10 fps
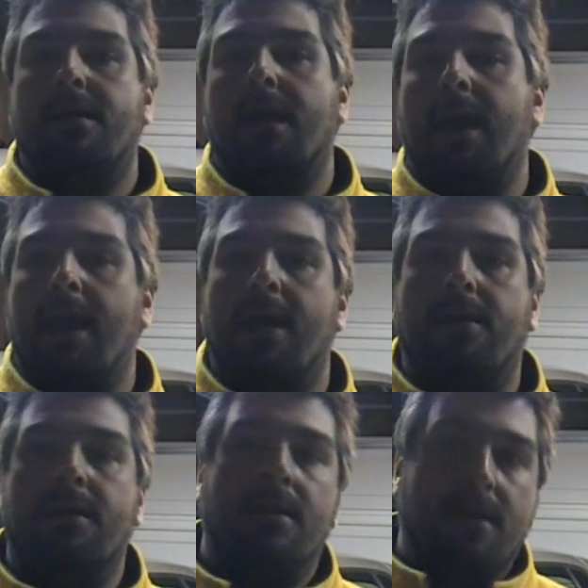
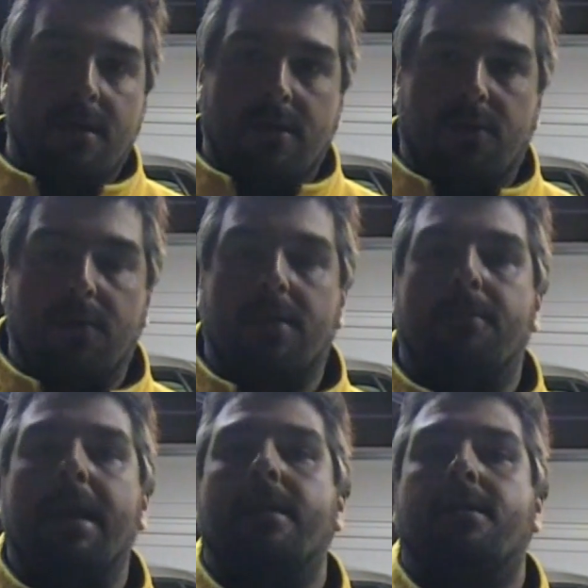and doing the
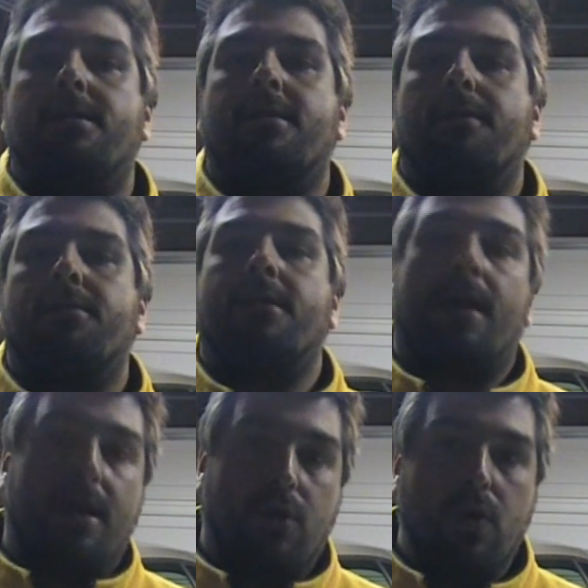maintenance tips that
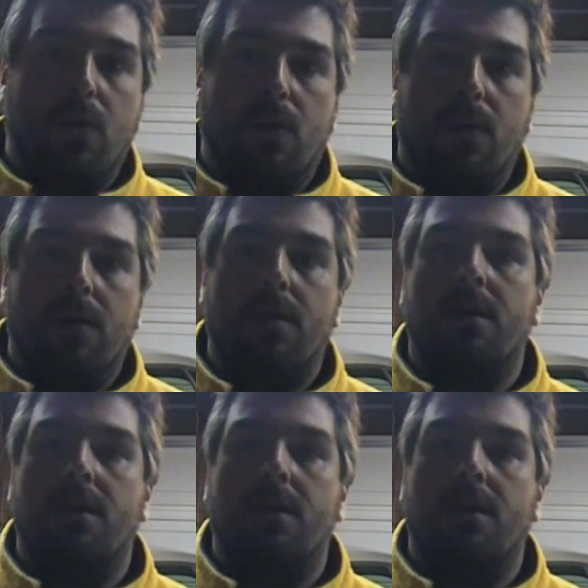I do